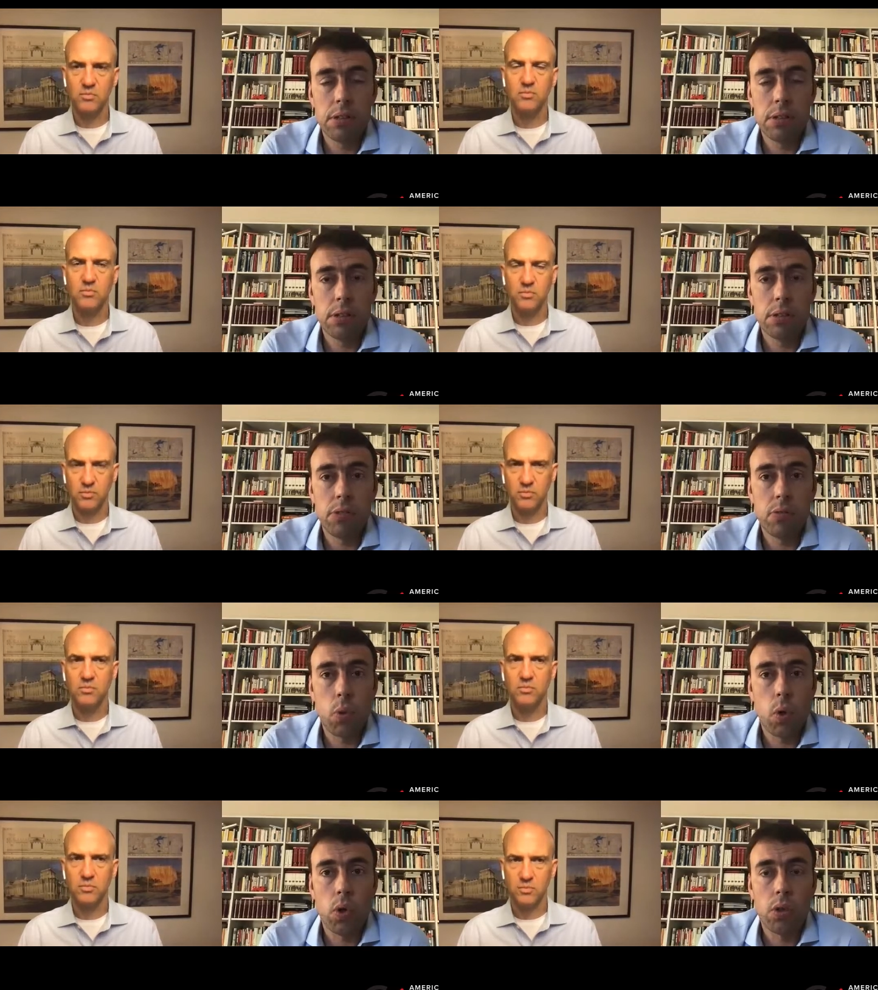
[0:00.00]
Speaker 1: in a civil
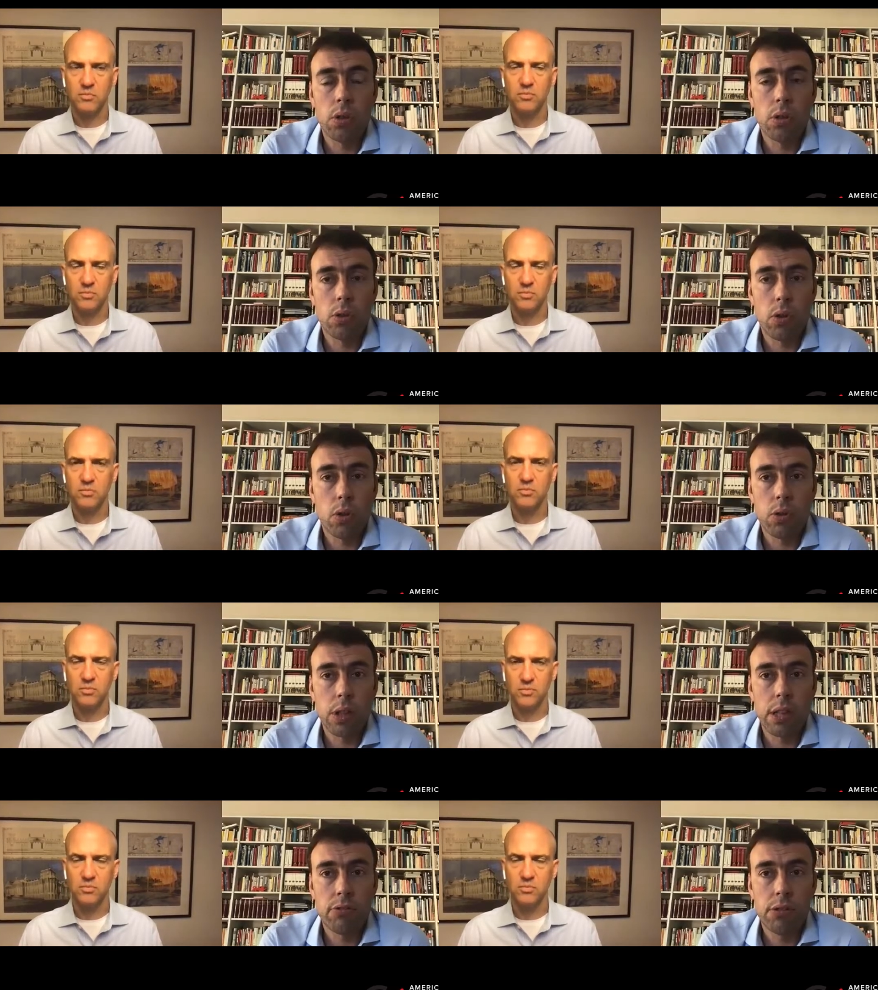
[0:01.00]
war uh, torn
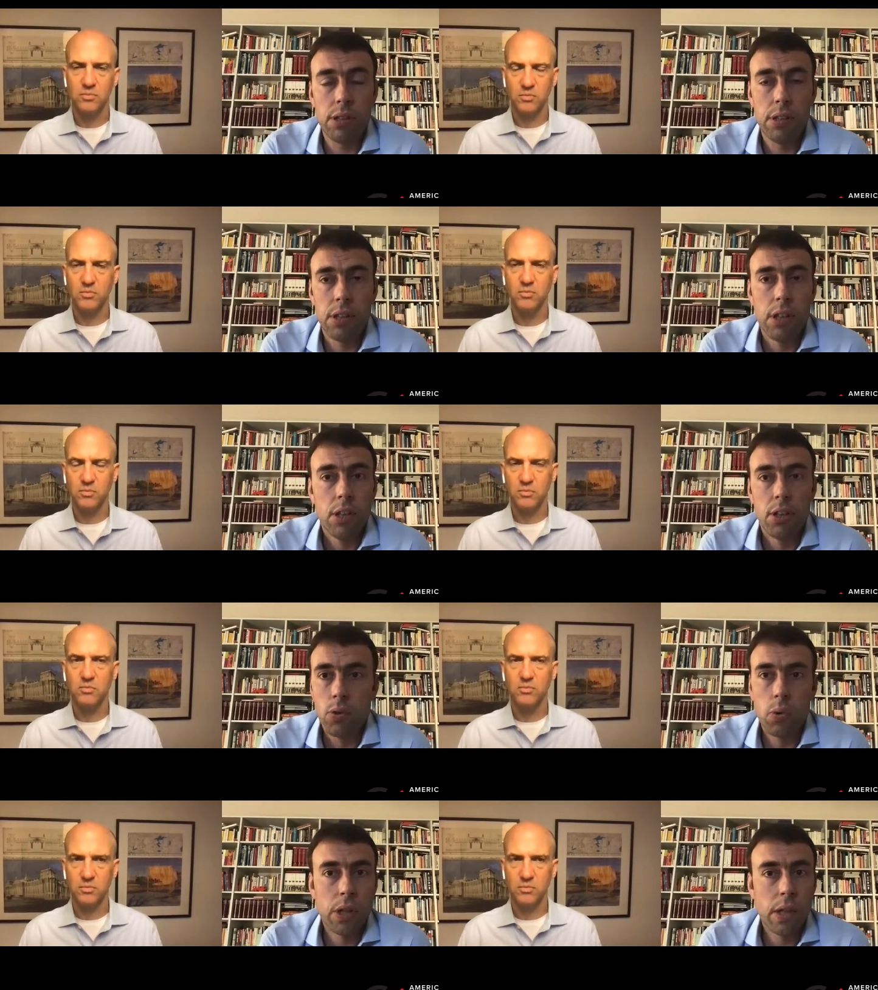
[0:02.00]
country,
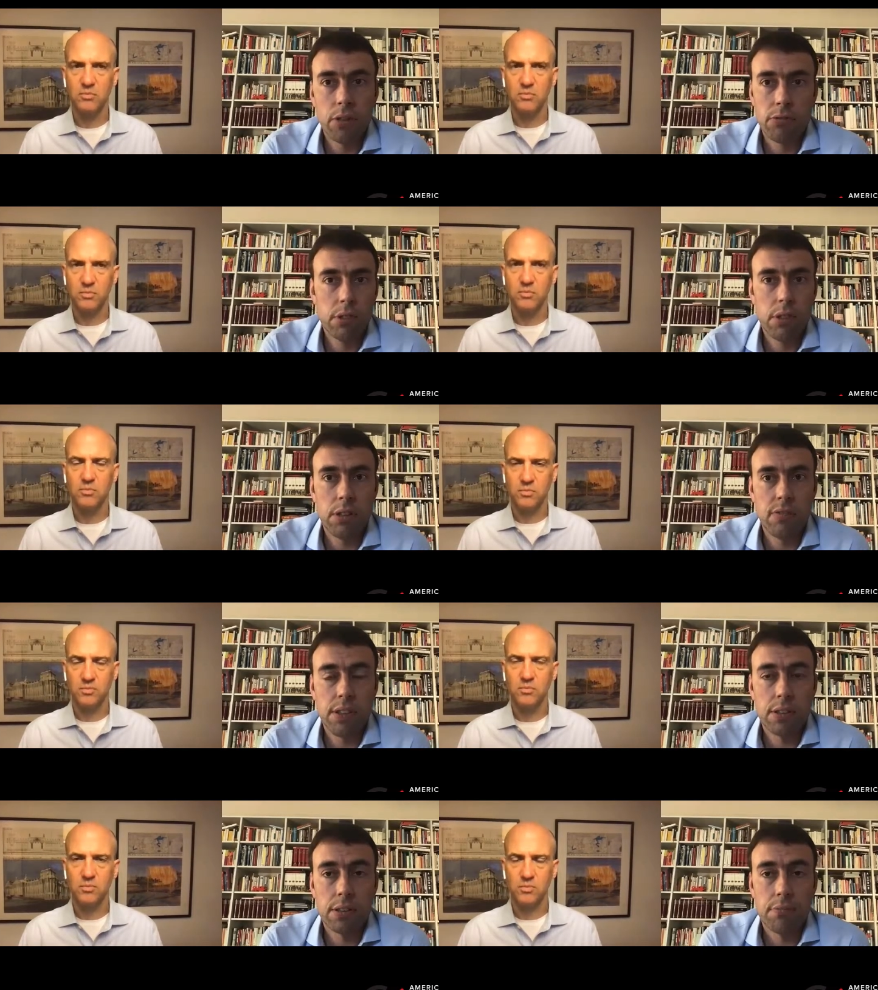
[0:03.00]
you cannot really
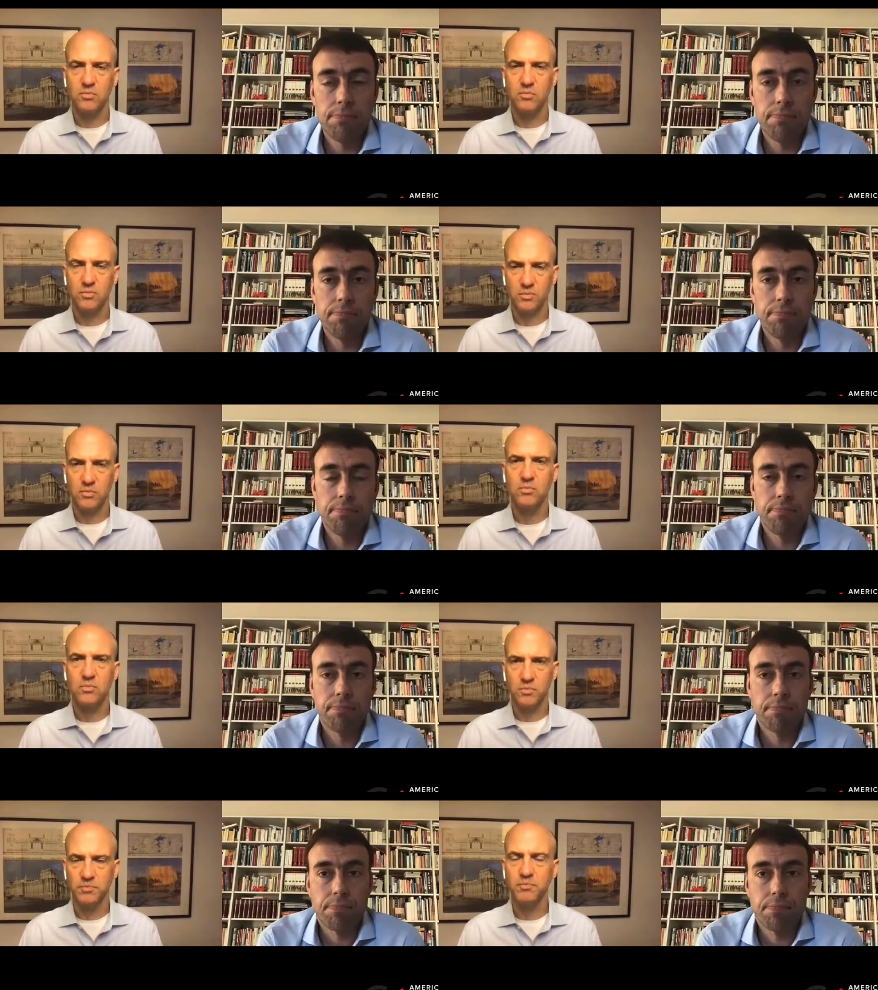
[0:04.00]
invest.
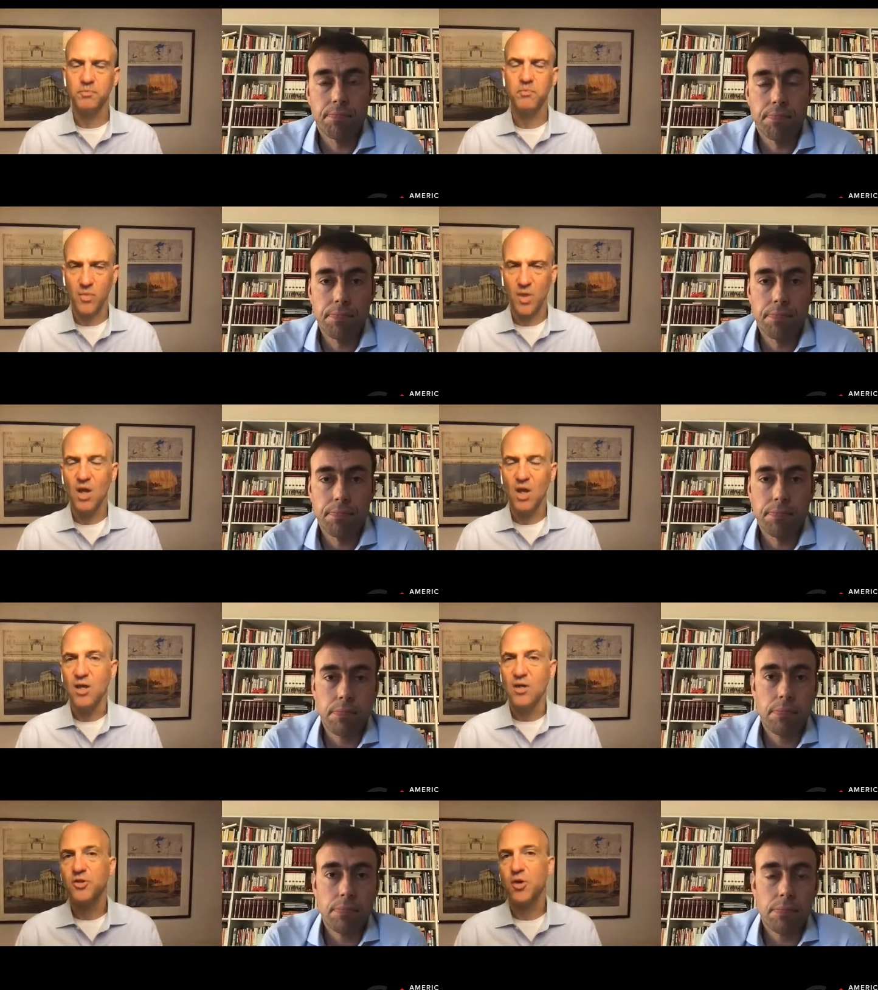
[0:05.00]
Mm -hmm.
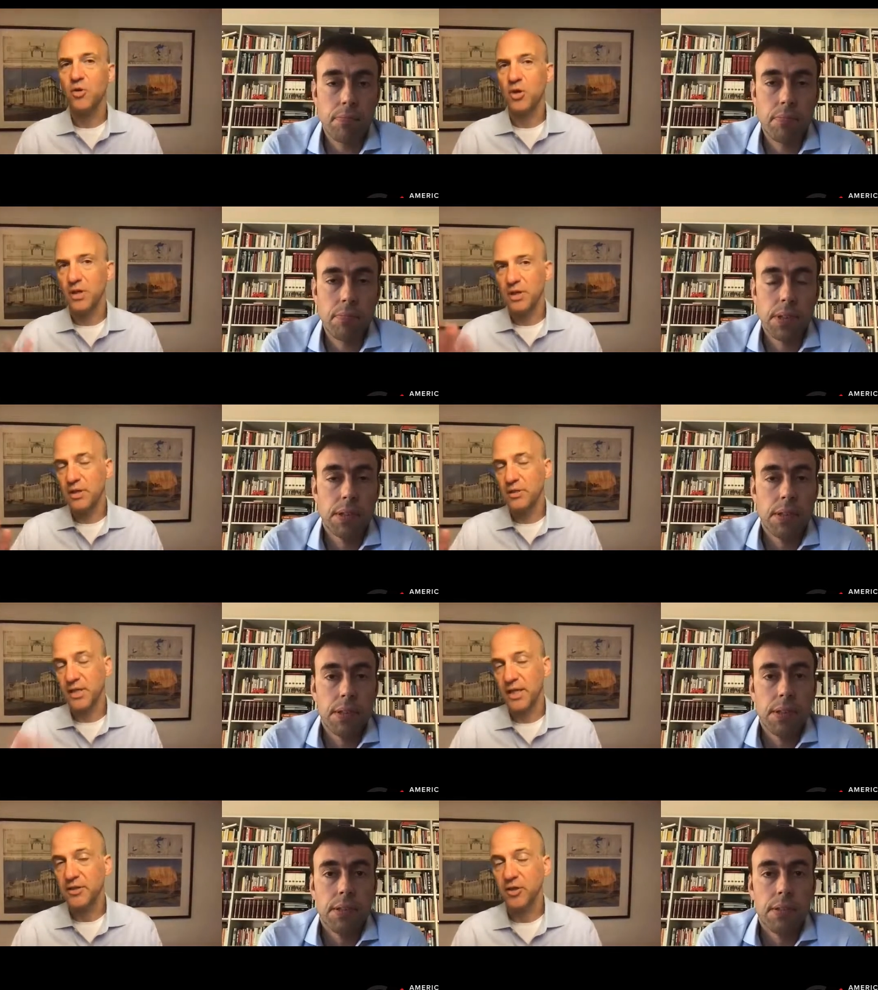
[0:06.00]
Speaker 2: So, Nils,
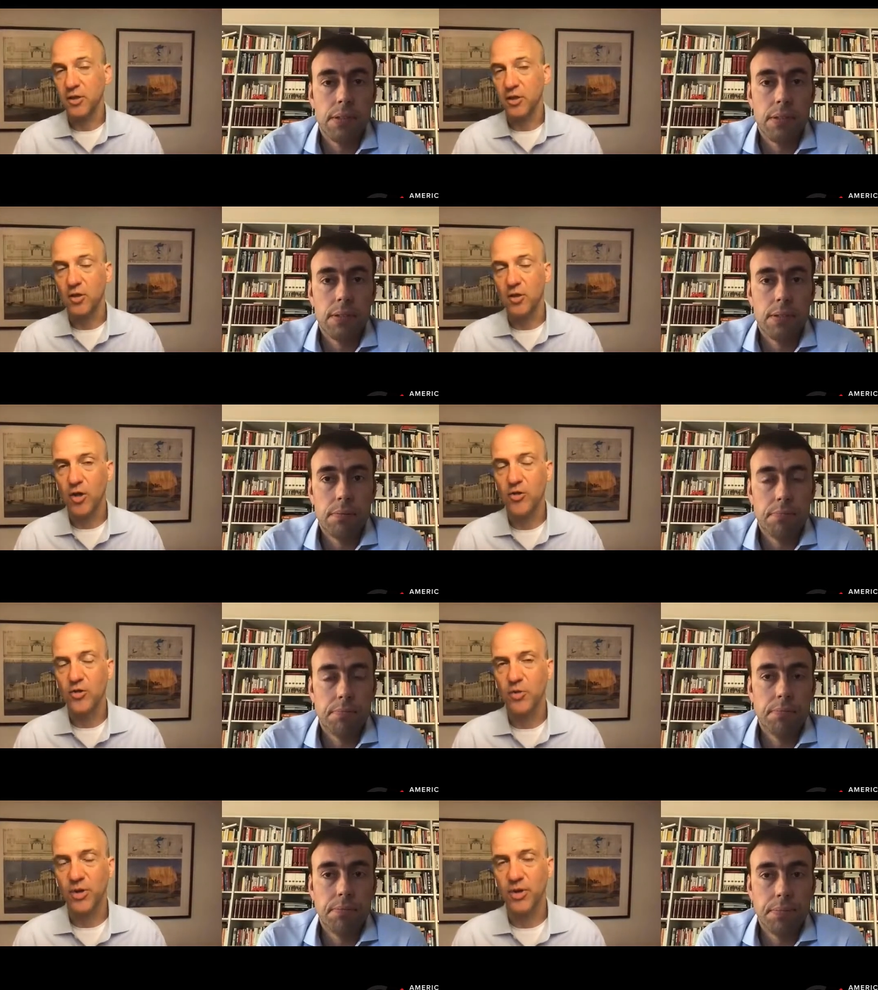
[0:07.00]
I'd like to
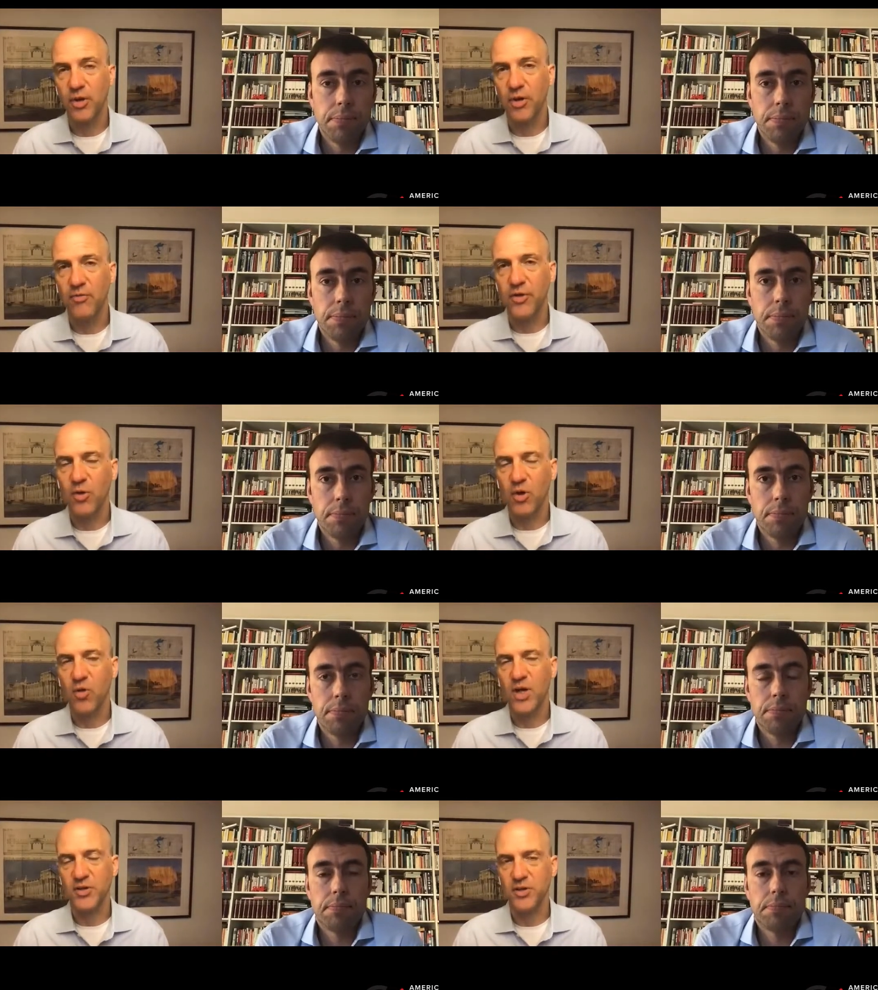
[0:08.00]
close with a, a, viewer
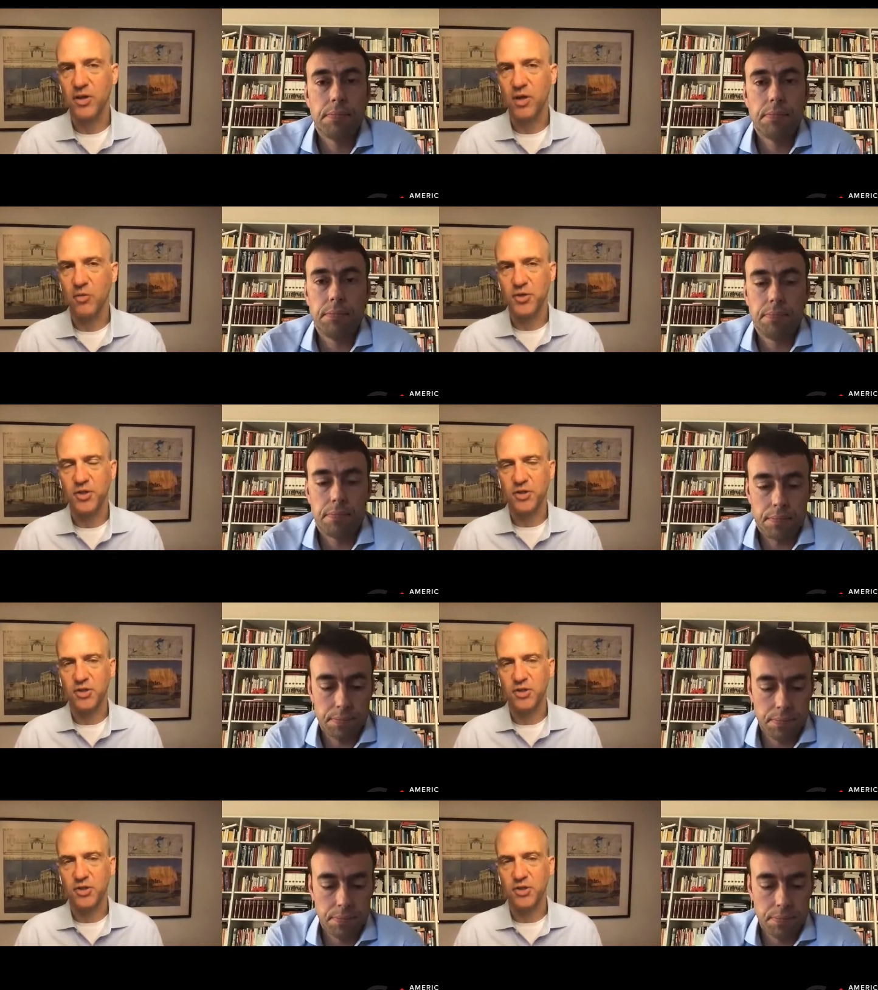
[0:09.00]
question that was just